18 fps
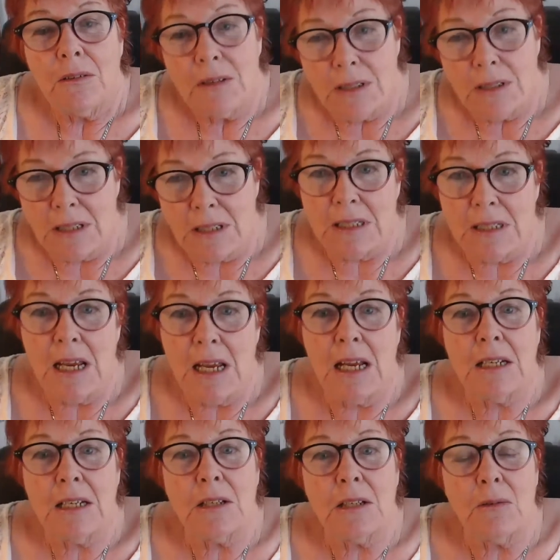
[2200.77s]

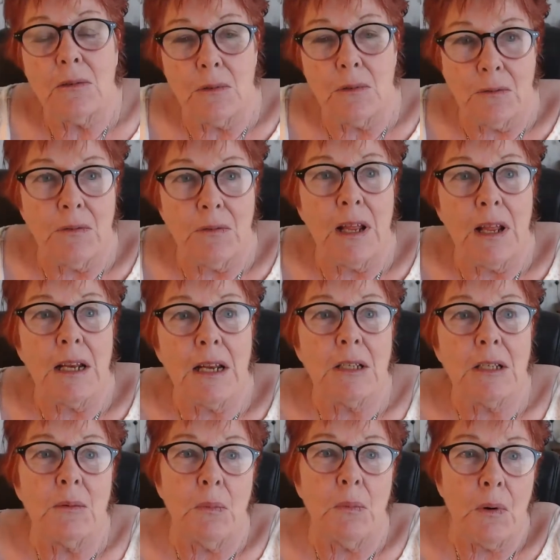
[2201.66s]
Detect,
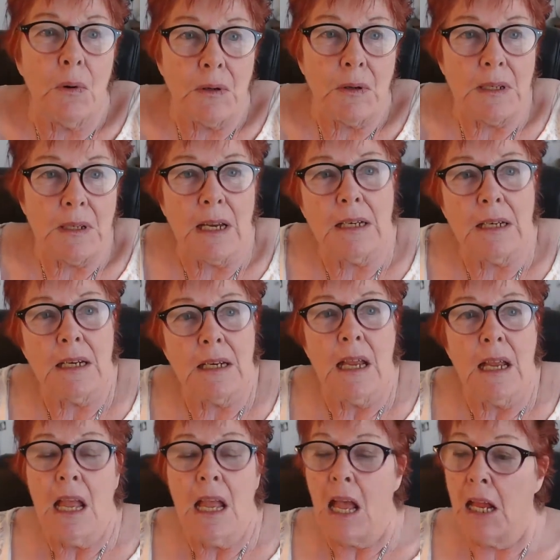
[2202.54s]
reflect, protect.
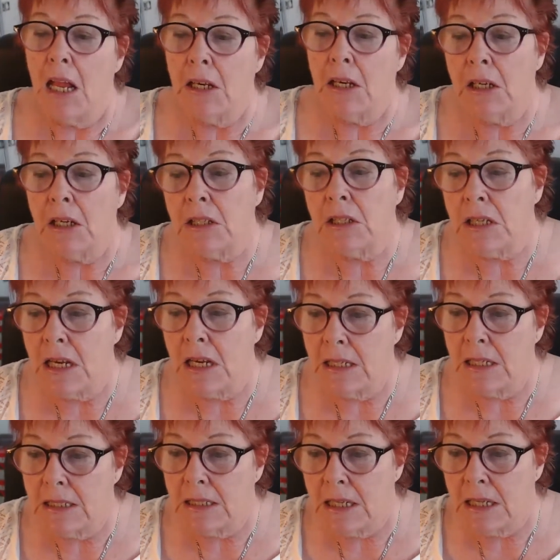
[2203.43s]
And it
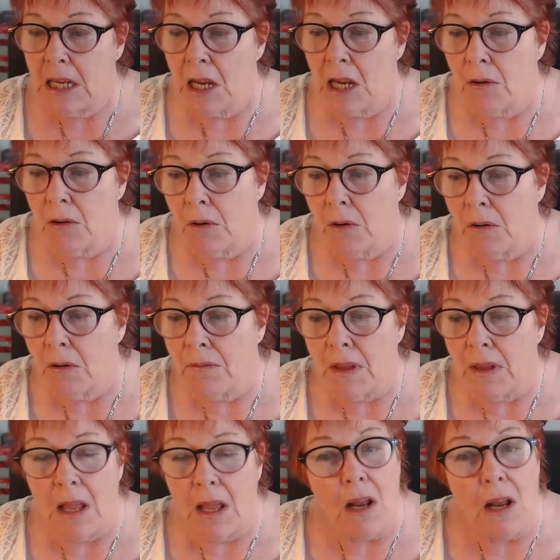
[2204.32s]
takes care of
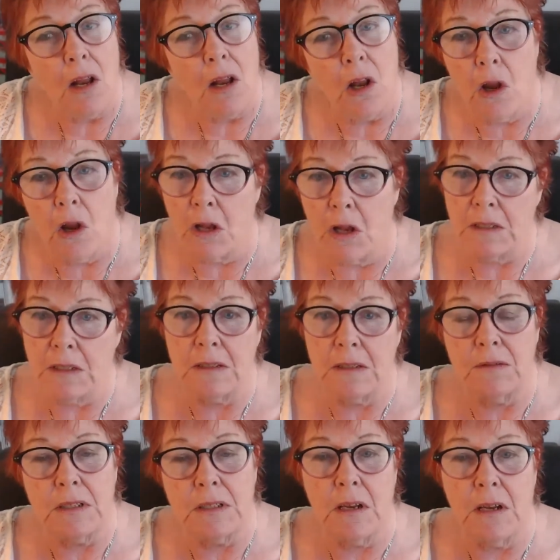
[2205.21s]
lots of
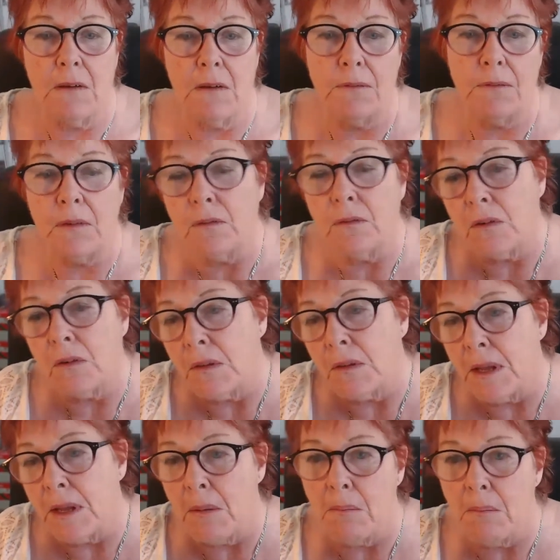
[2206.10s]
stuff. You've got
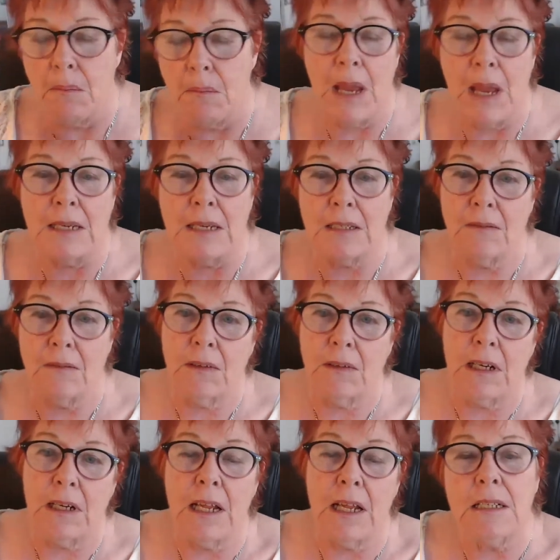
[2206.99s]
that massive
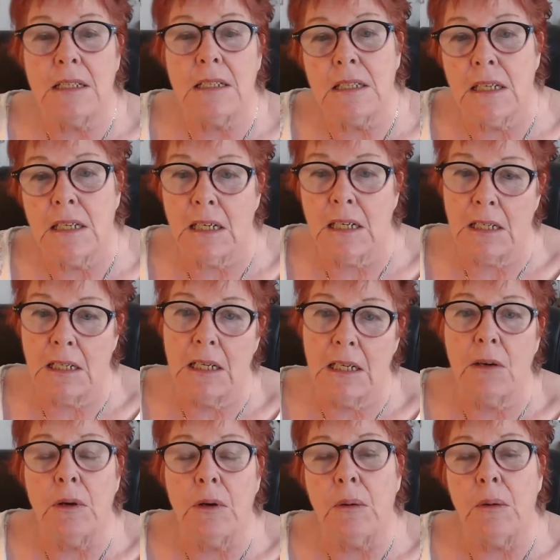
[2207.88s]
cleansing,
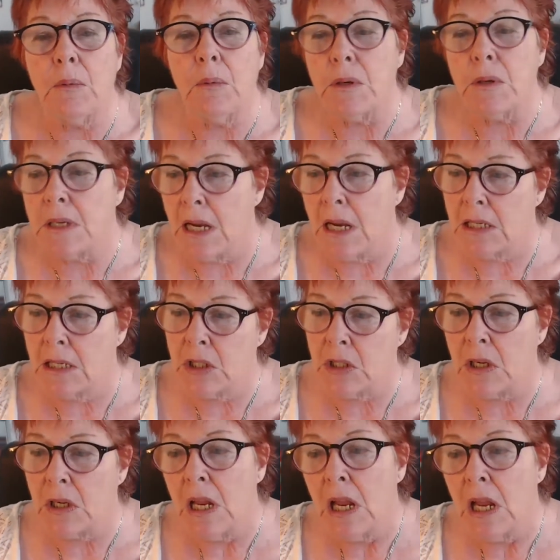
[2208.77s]
clearing,
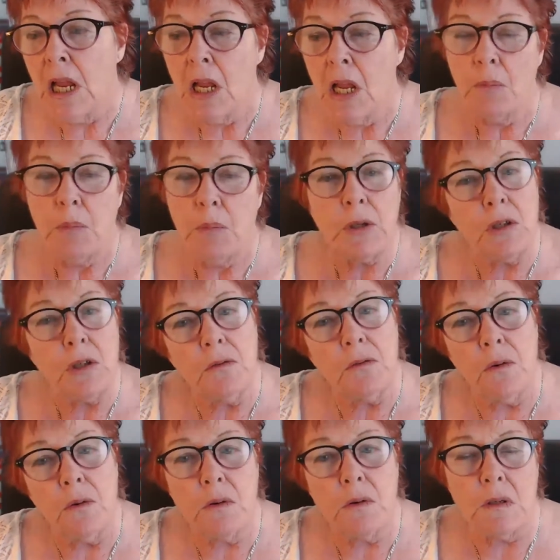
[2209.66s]
protection. But
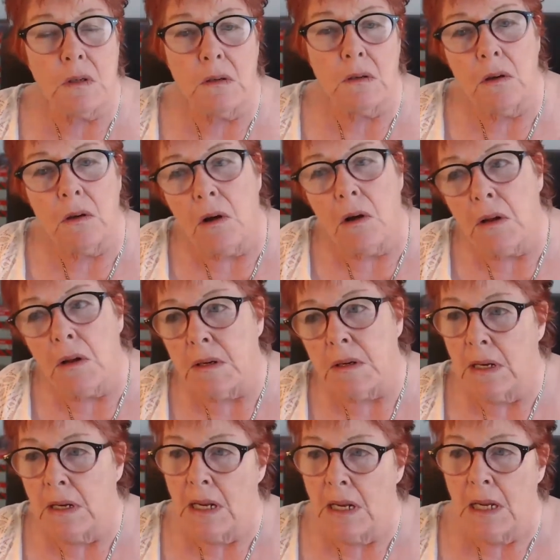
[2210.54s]
you've also got
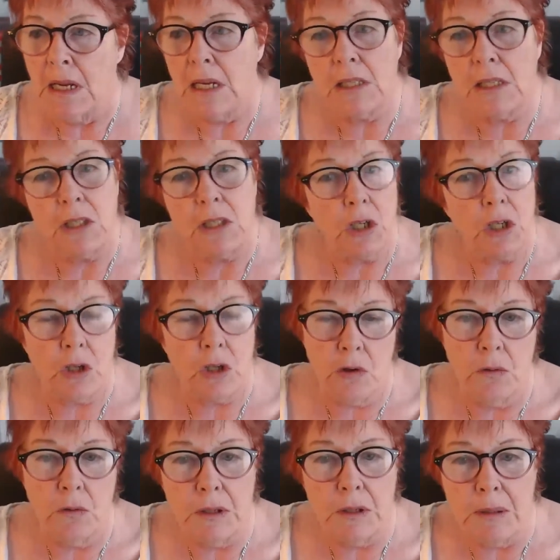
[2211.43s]
a
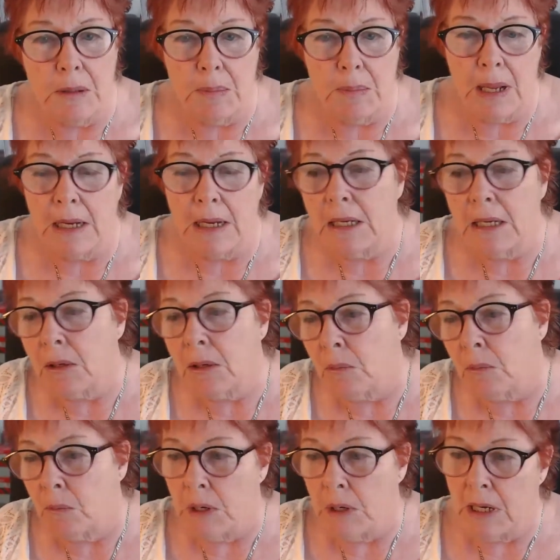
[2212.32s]
security blanket
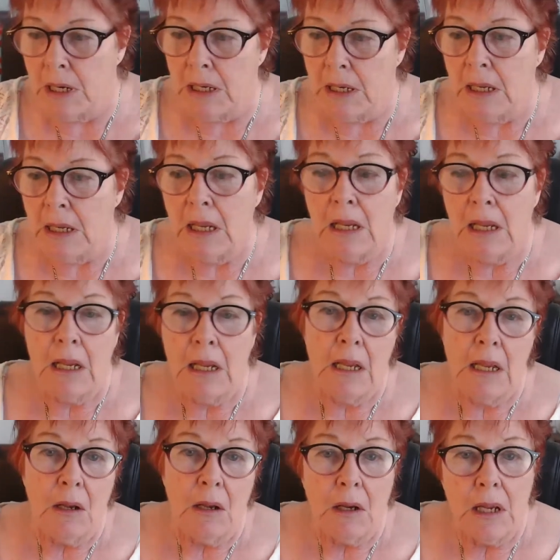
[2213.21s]
where
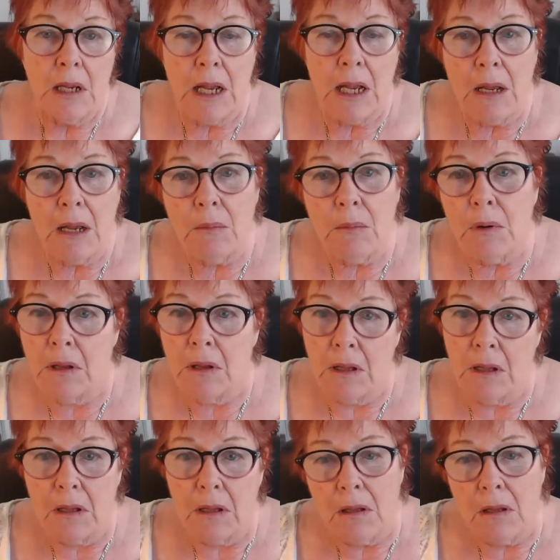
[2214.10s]

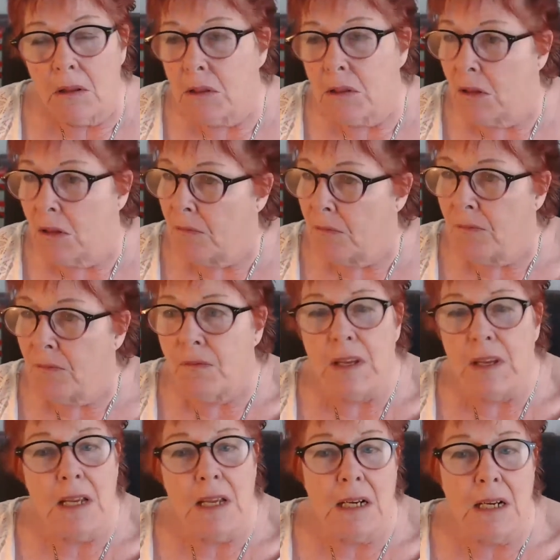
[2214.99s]
the
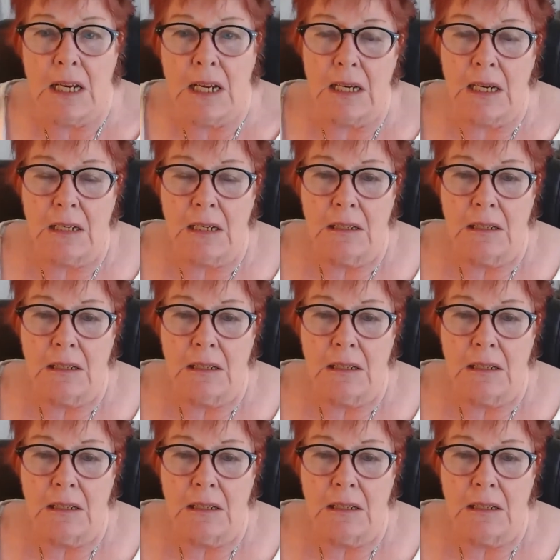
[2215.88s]
feeling